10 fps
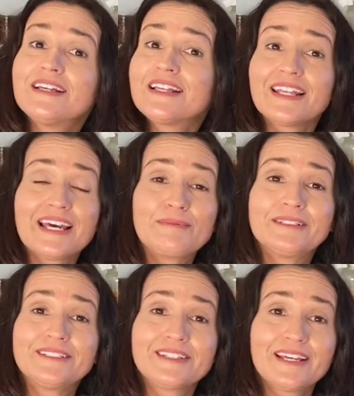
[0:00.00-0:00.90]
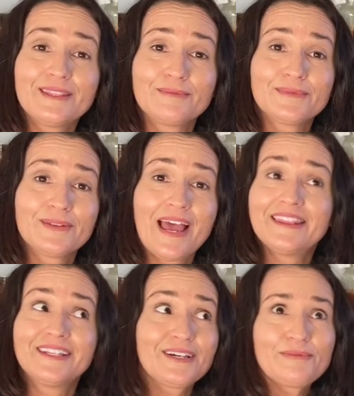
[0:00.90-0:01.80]
label and date them, and
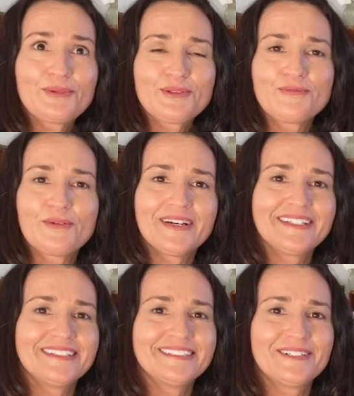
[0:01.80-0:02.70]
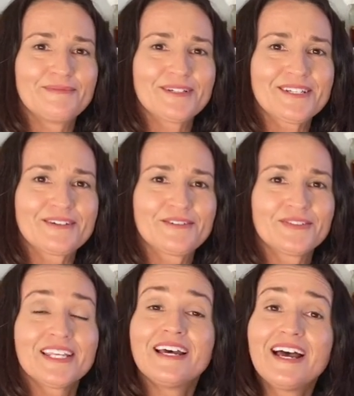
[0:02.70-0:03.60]
then I can put them away on my shelves.
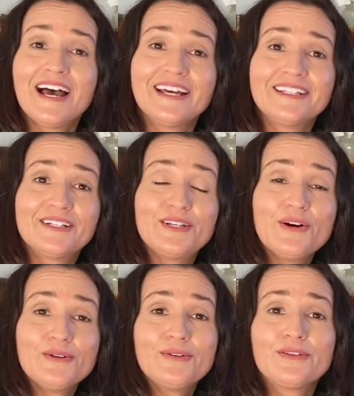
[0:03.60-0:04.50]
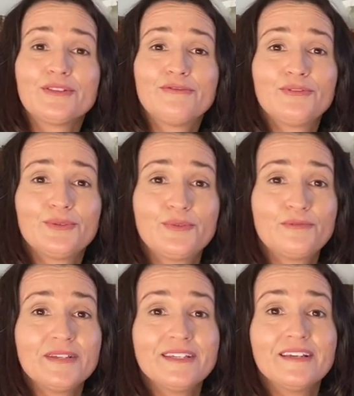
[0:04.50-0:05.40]
And I know that the food will
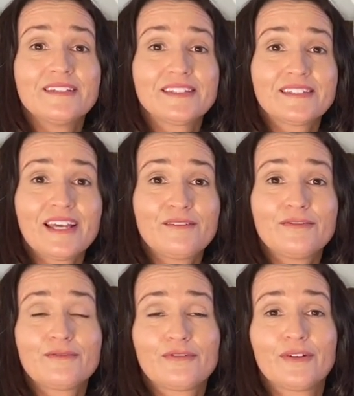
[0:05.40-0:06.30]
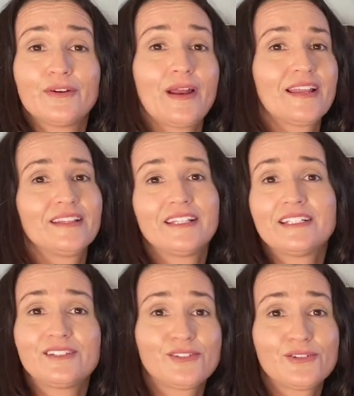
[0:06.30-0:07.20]
be safe for at
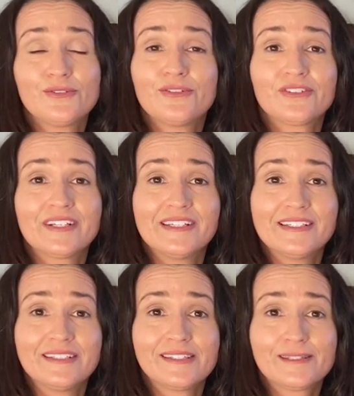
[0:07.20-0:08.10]
least 2 to 3 years.